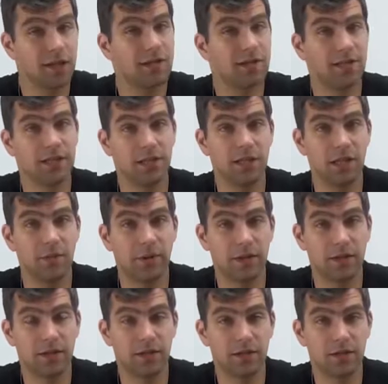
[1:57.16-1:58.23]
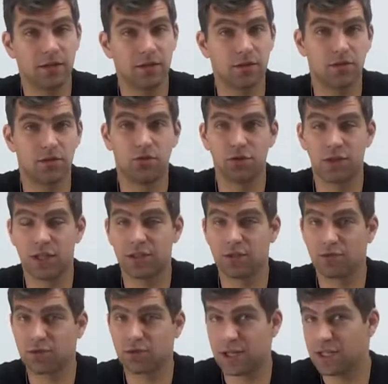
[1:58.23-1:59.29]
It's not an email. Do not
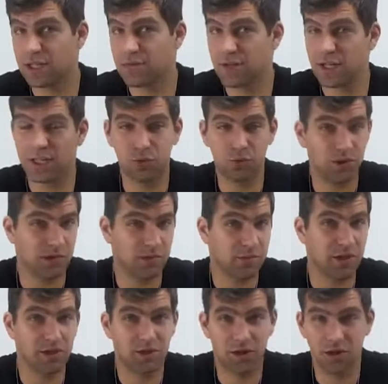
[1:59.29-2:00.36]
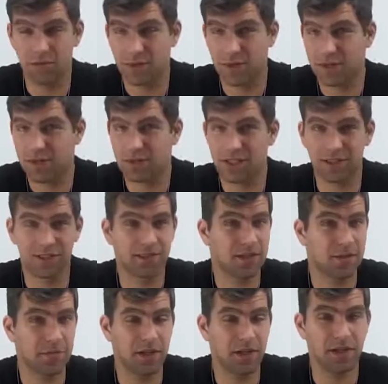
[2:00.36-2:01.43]
try at wisp.com. That's
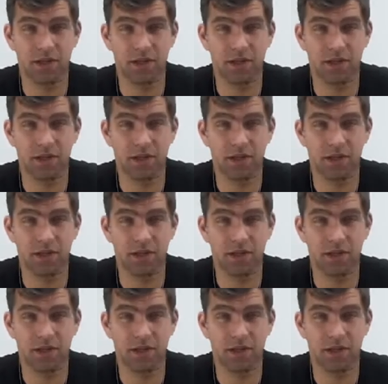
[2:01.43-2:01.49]
something.